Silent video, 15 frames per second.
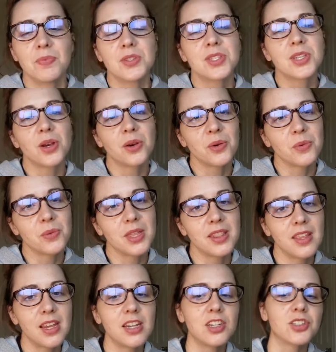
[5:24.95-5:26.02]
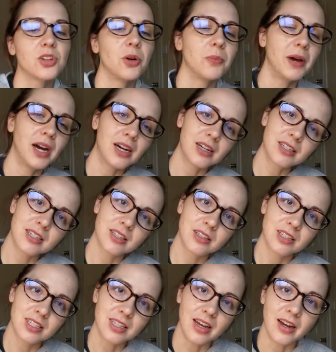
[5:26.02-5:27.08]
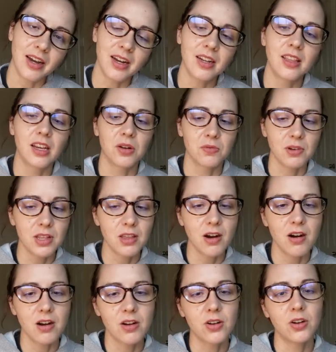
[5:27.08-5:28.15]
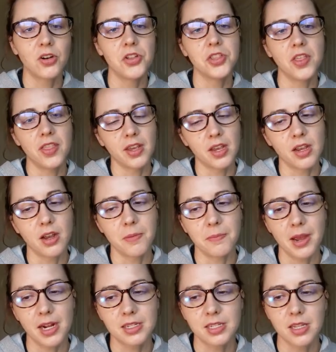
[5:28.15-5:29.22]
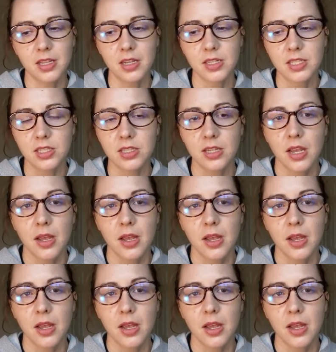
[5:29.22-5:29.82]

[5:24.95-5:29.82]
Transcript: So then they can just go back to this slide, they can read the article, and then they can come back to this.